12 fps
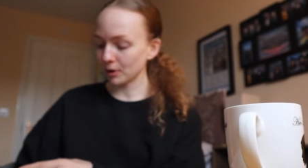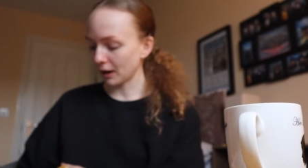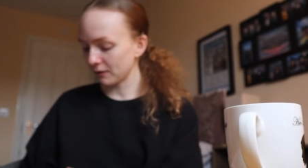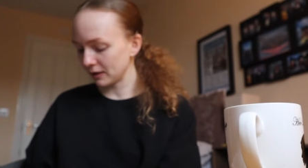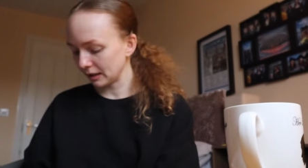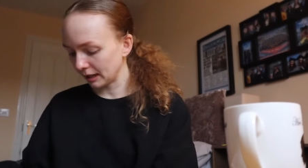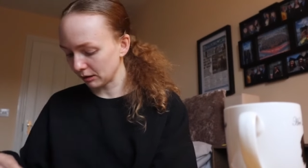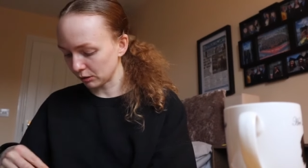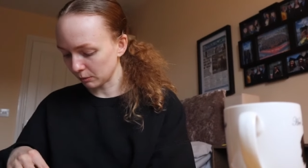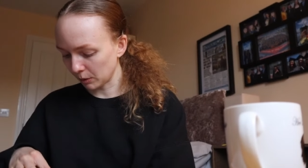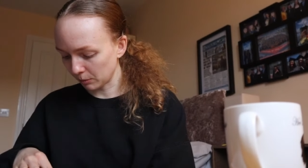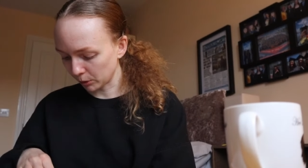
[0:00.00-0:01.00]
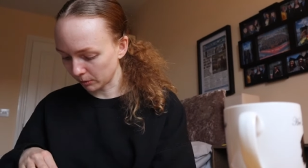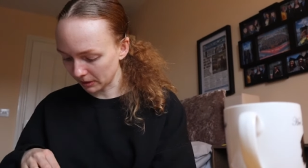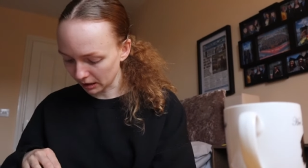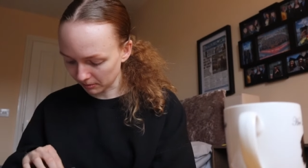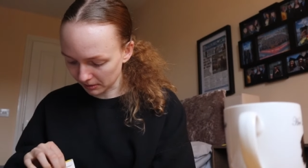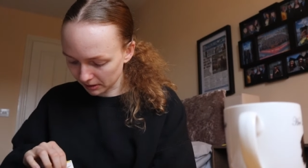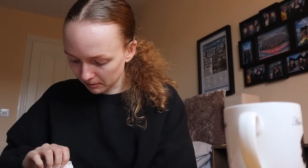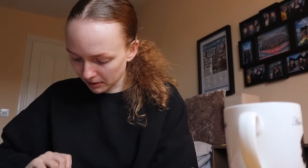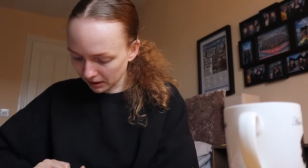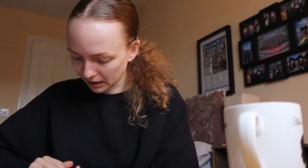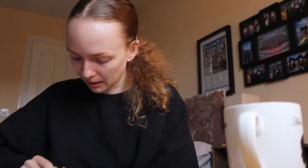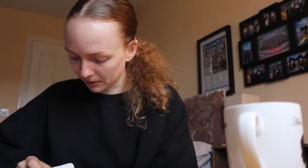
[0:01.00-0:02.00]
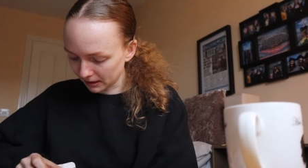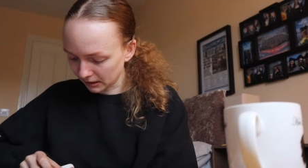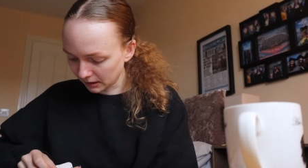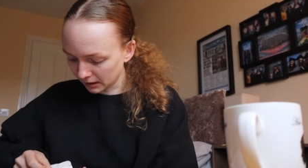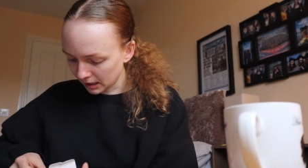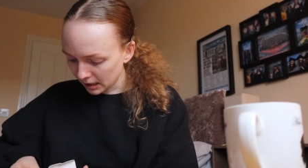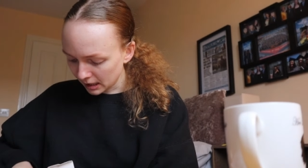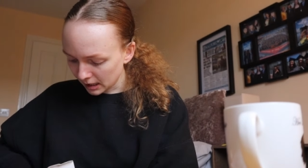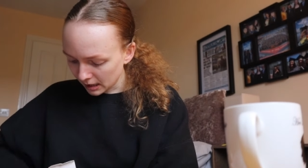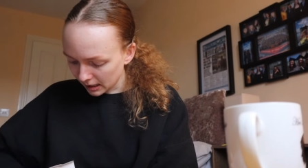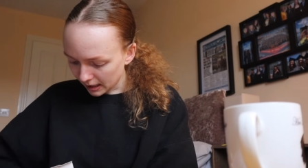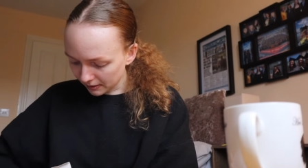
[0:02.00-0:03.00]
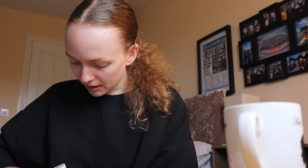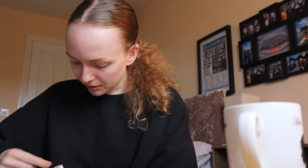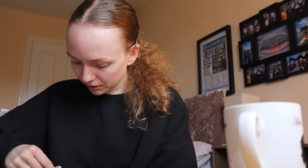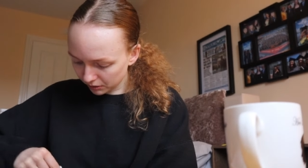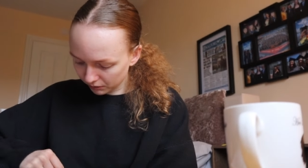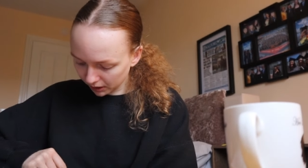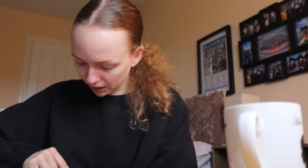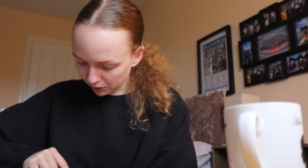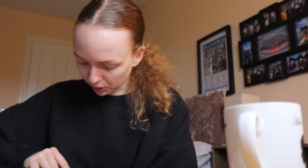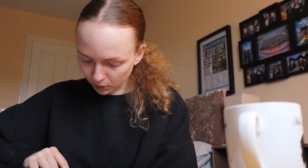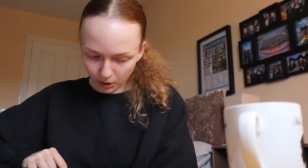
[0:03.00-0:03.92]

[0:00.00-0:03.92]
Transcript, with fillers: but I feel like someone bought me them as a birthday present, and they're just really good